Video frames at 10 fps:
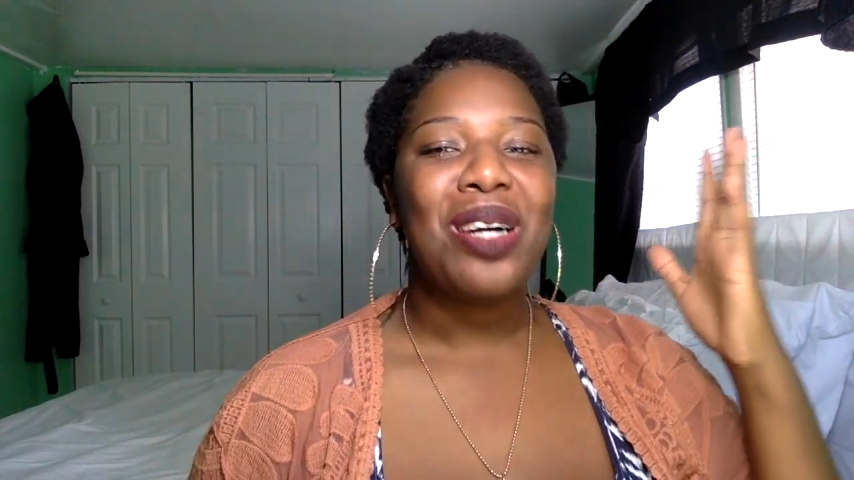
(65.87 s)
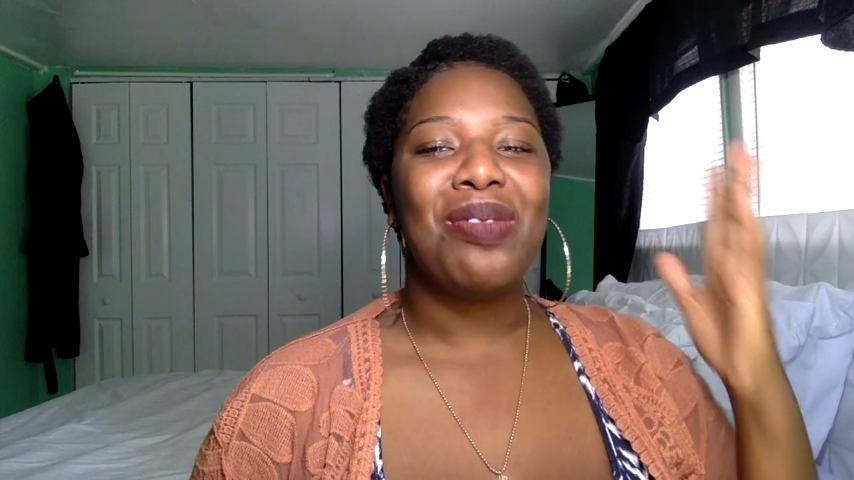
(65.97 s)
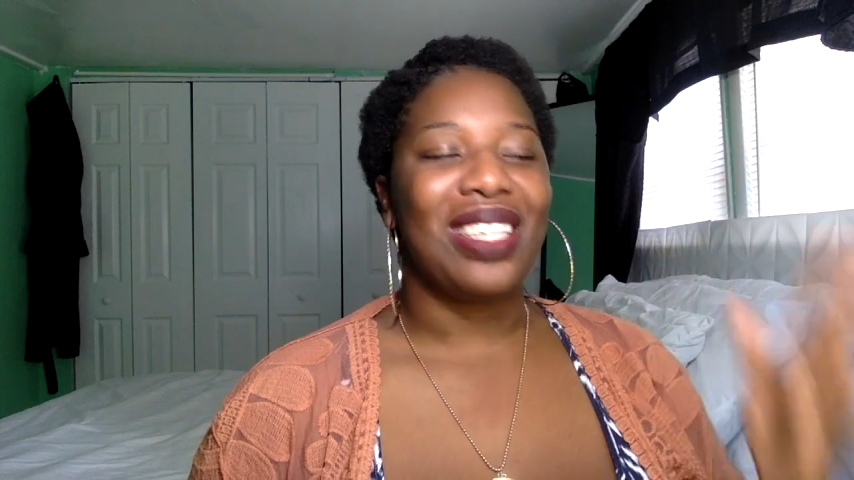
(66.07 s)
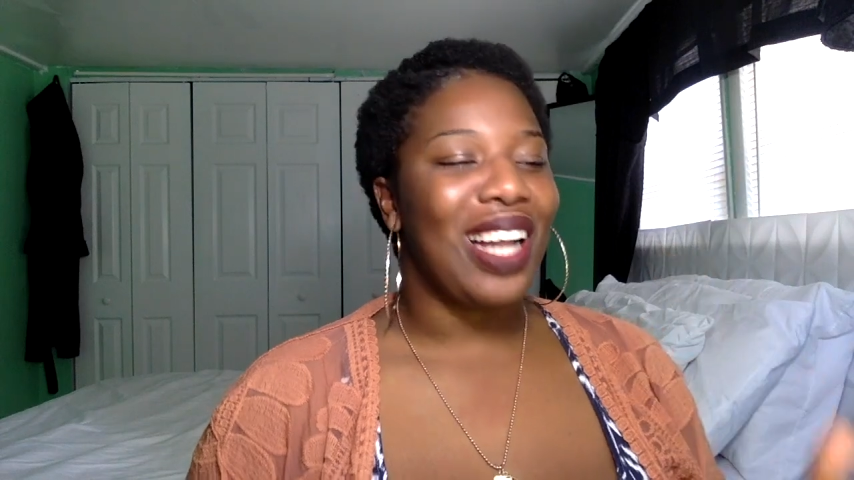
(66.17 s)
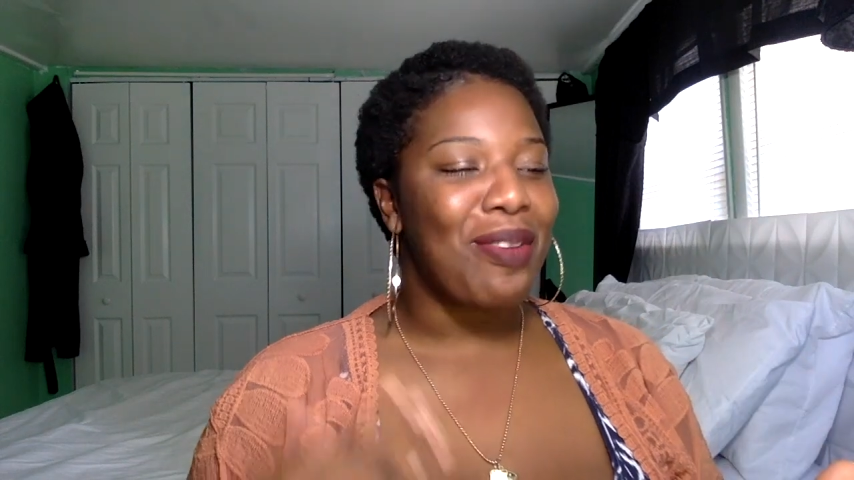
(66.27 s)

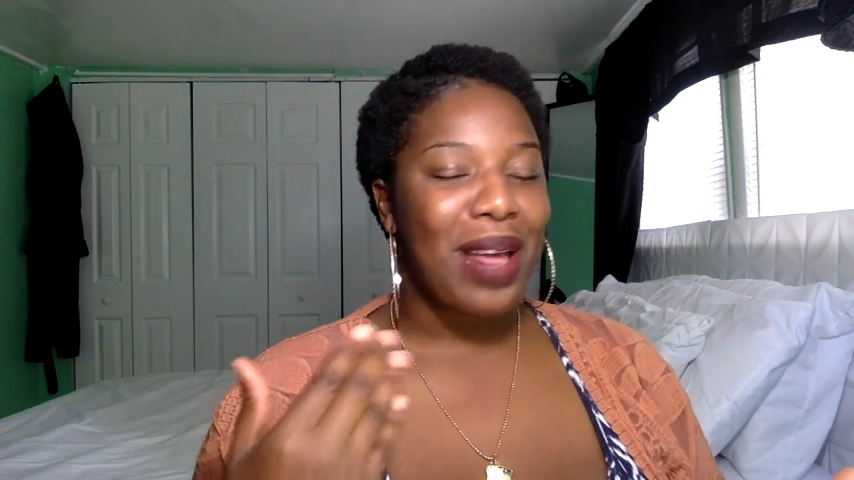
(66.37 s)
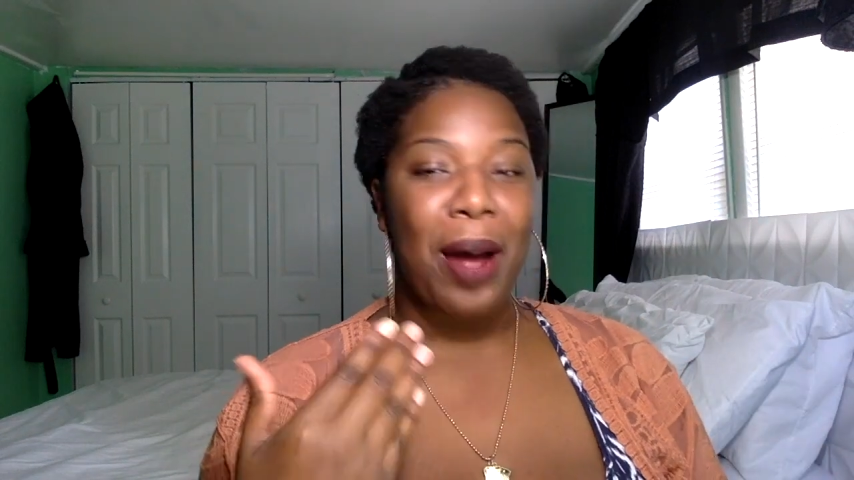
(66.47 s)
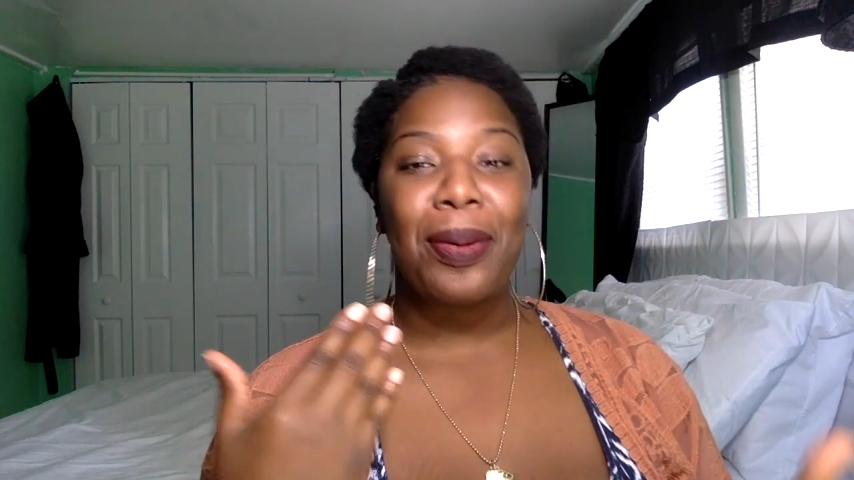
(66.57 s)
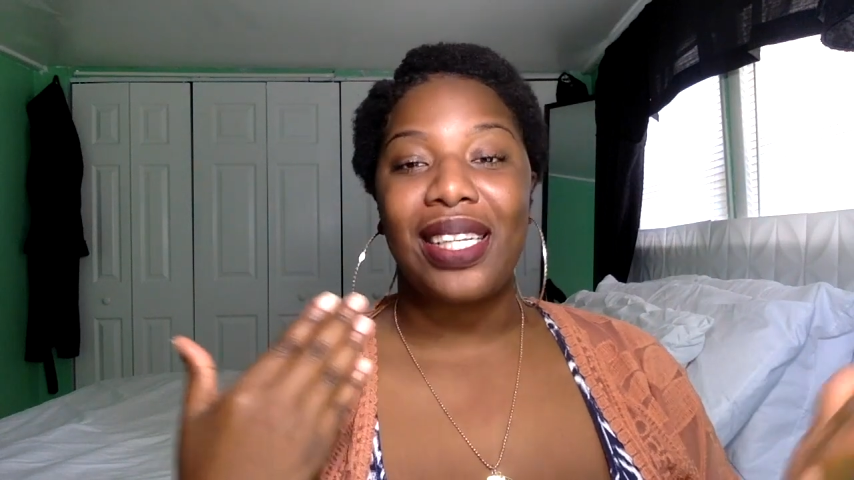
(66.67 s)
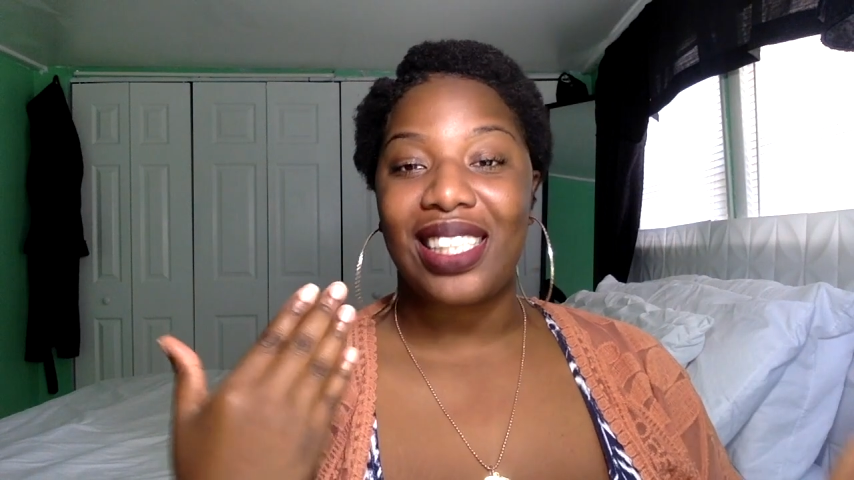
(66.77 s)
but man,
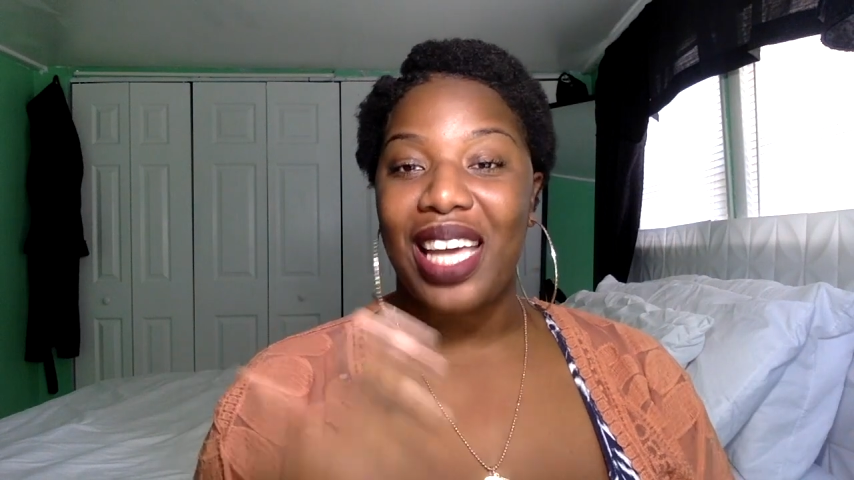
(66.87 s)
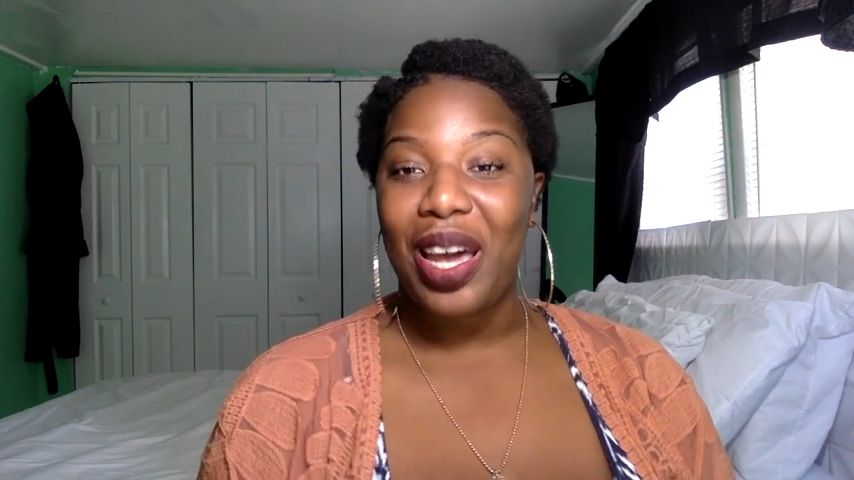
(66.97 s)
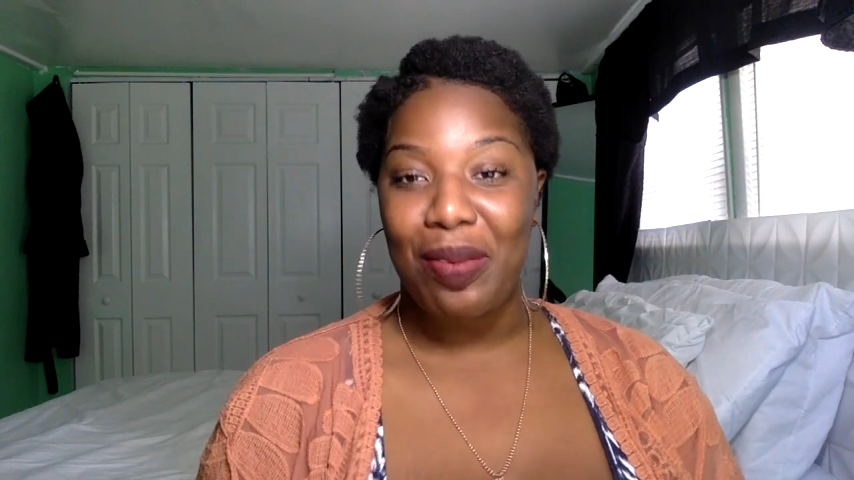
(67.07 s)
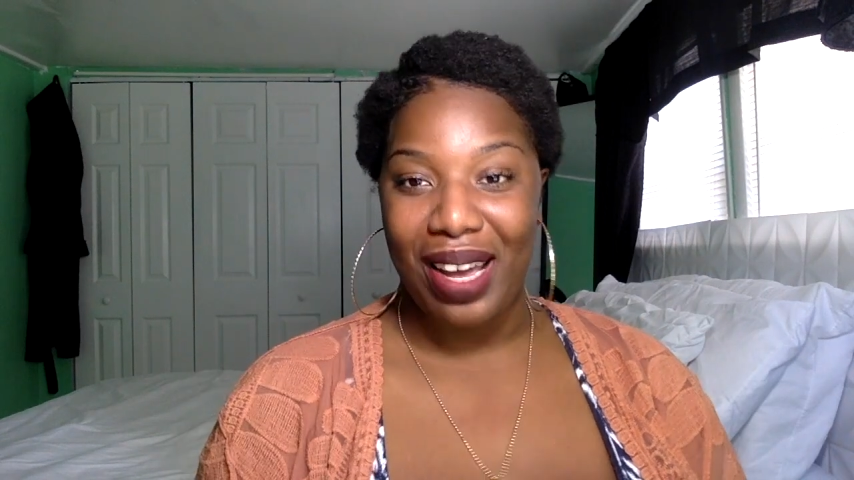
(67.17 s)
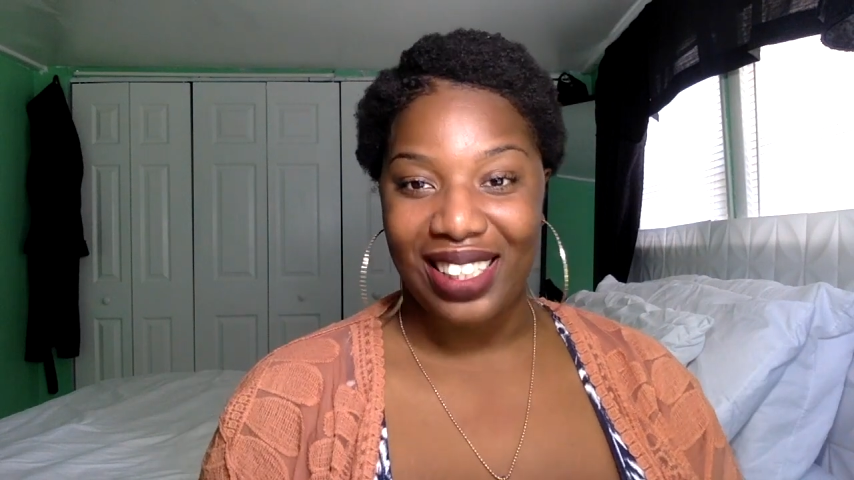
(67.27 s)
I'll put this
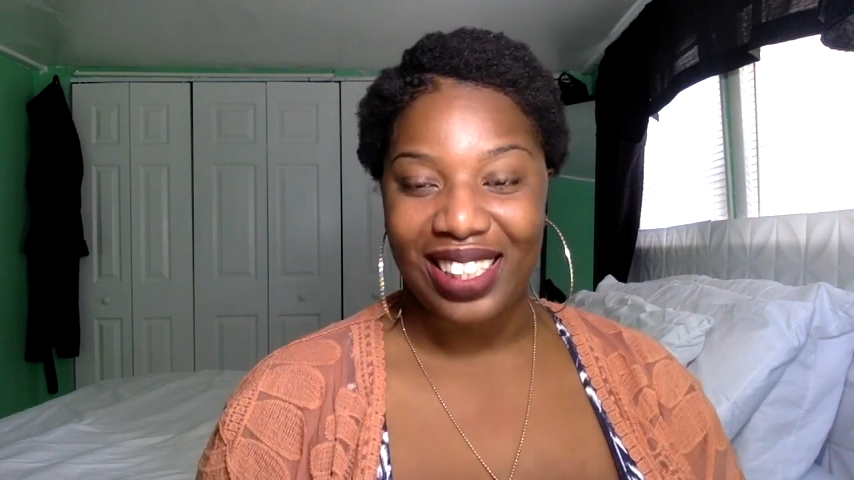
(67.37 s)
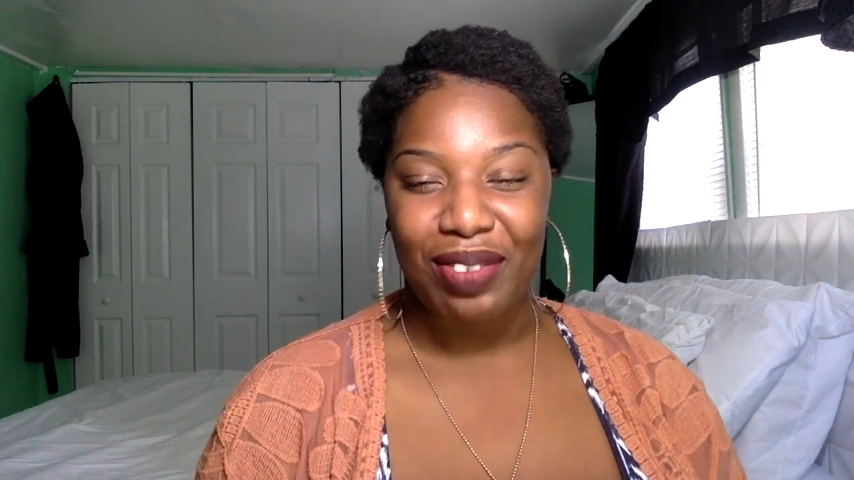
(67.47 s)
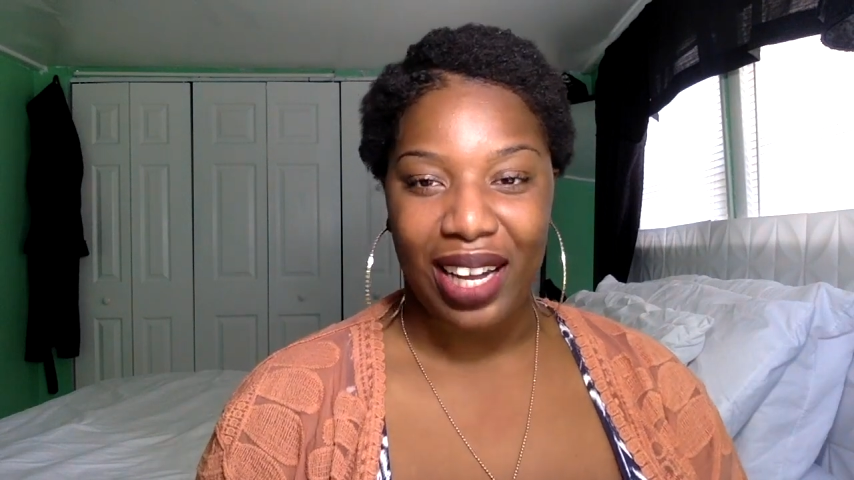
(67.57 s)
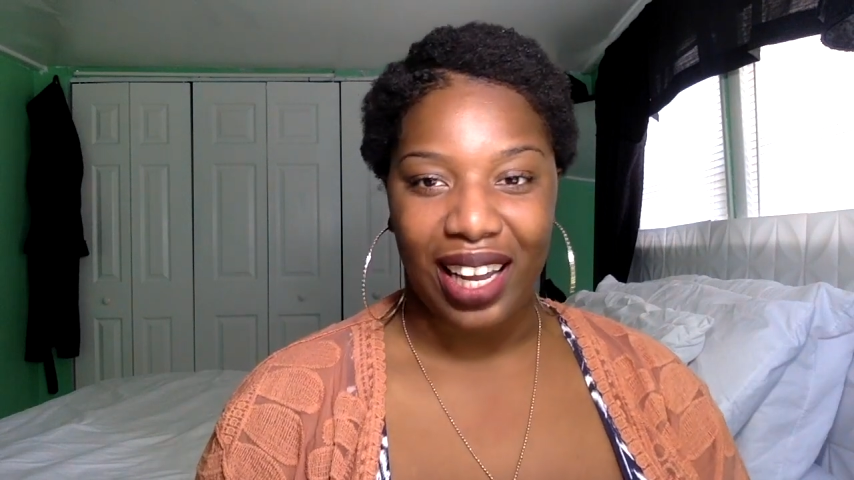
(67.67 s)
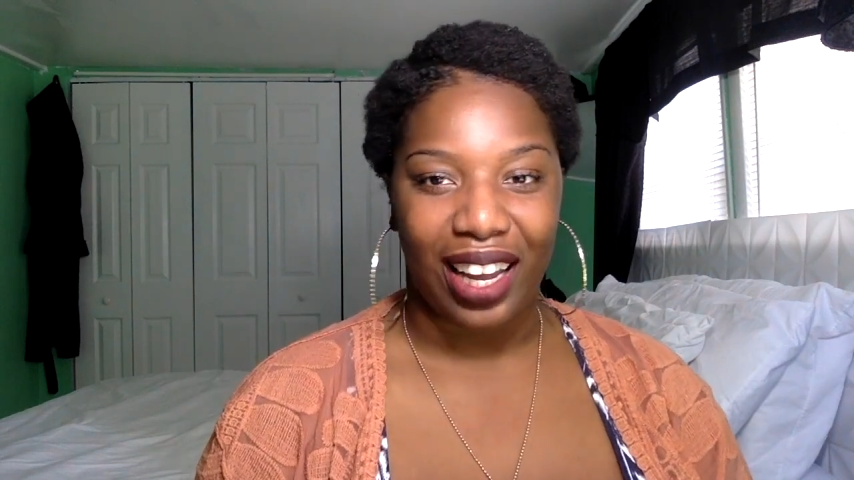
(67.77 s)
hair mask
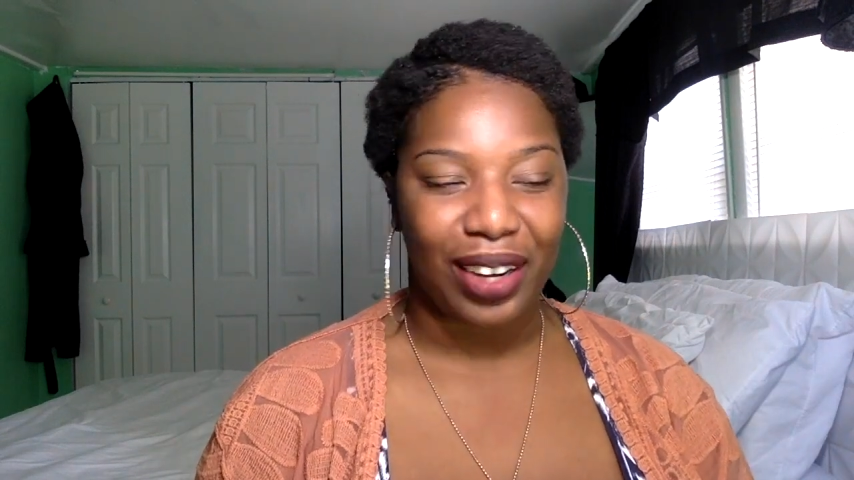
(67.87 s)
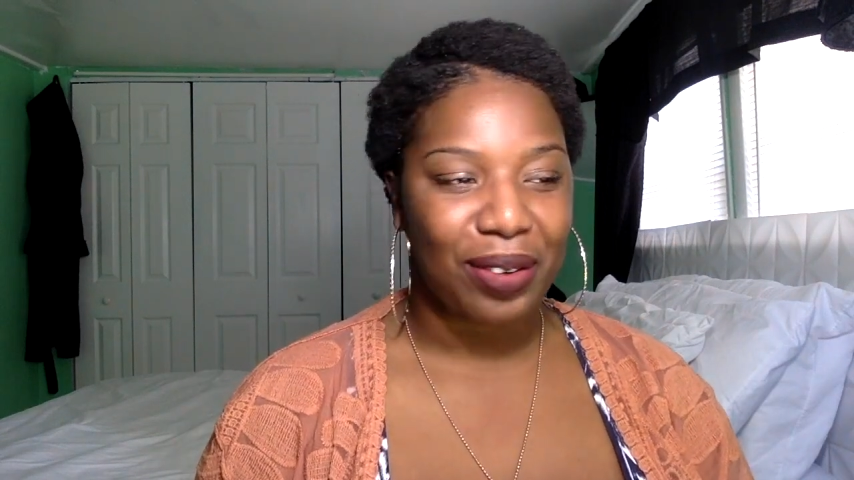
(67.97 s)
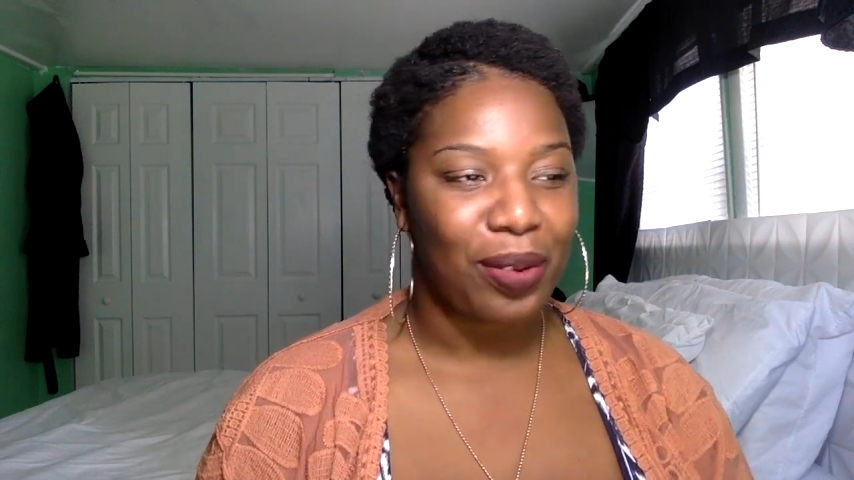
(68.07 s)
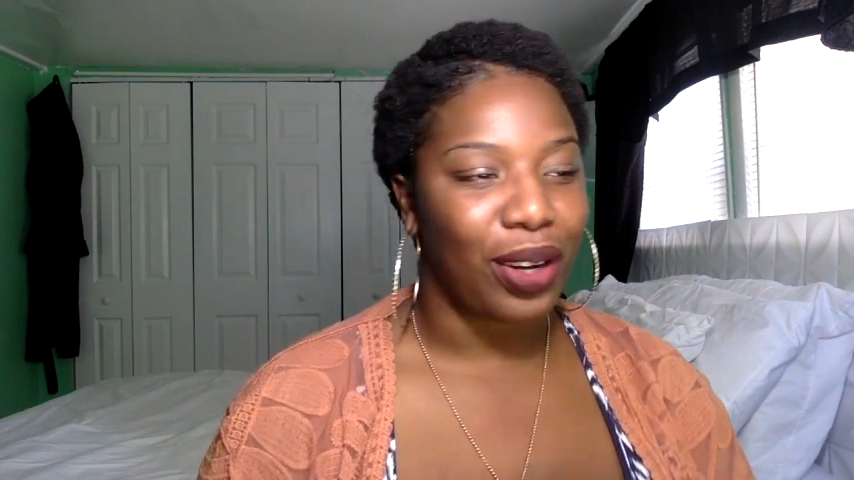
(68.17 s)
in my hair.